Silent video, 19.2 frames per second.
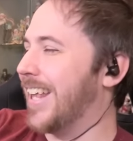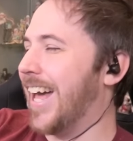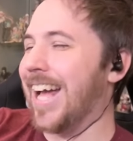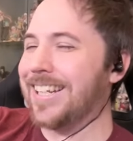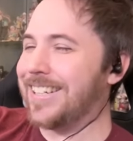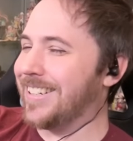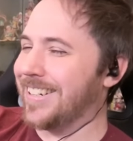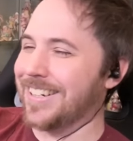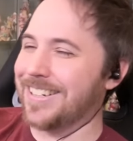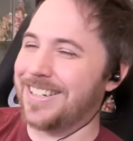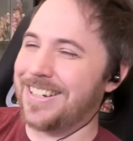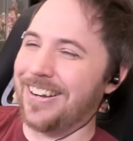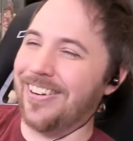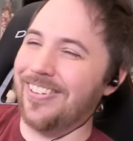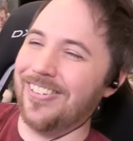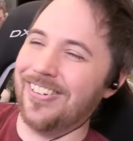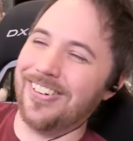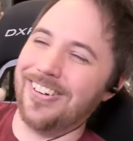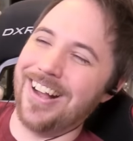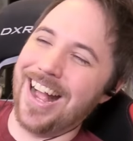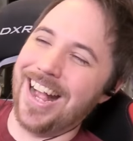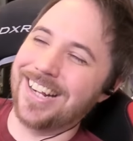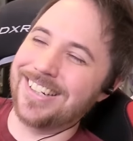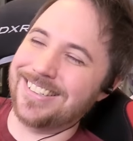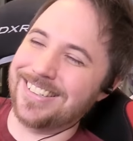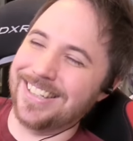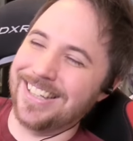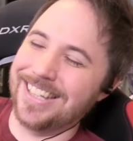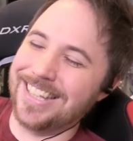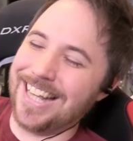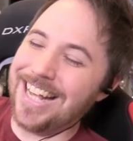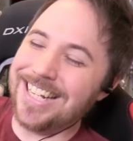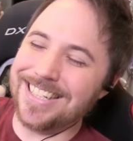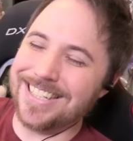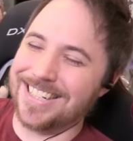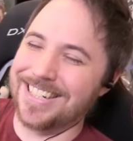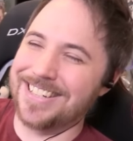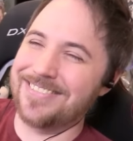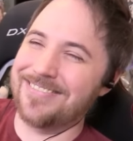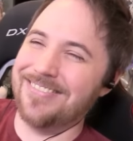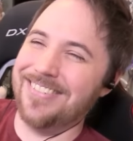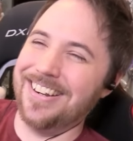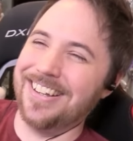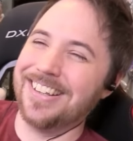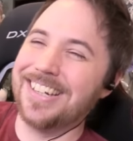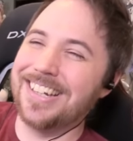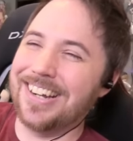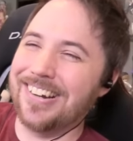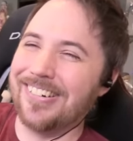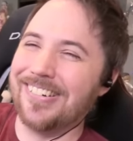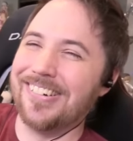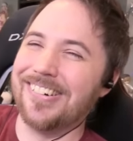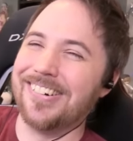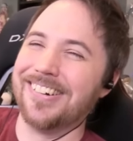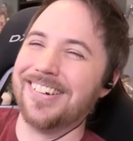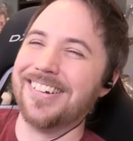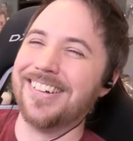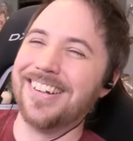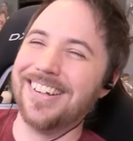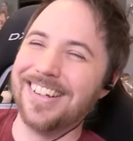That's just cool, actually. That's just really cool.